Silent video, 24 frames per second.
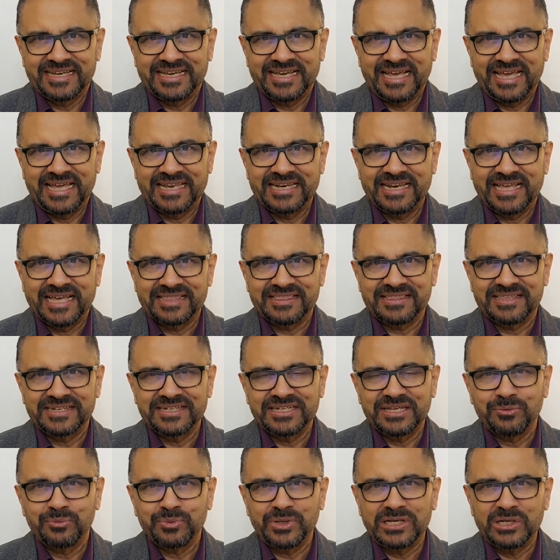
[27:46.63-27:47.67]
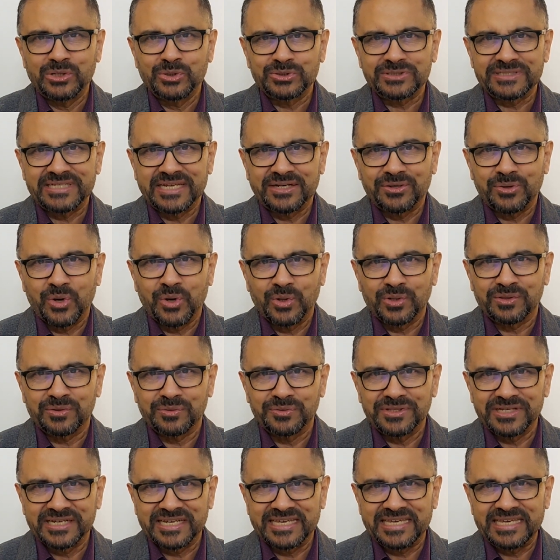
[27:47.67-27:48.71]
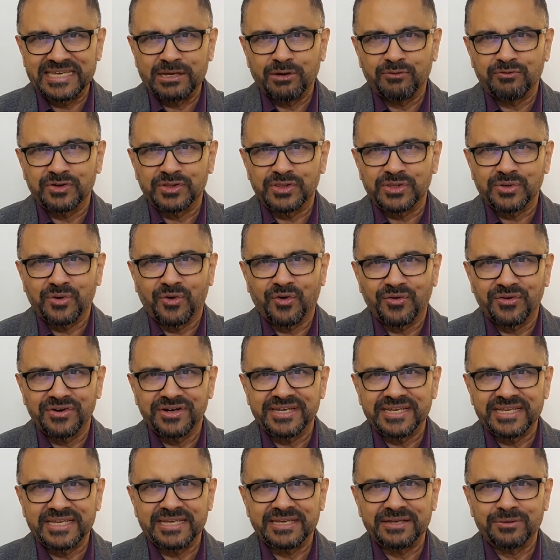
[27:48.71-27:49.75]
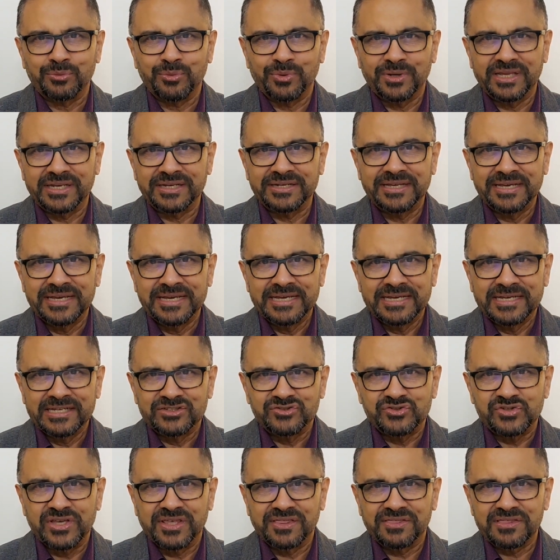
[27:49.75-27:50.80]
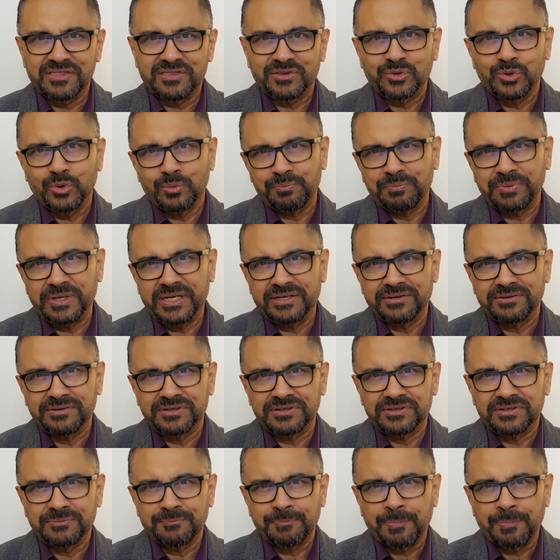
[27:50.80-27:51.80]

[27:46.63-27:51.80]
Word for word: And last Sunday we looked at also the key of authority, when Jesus told Peter,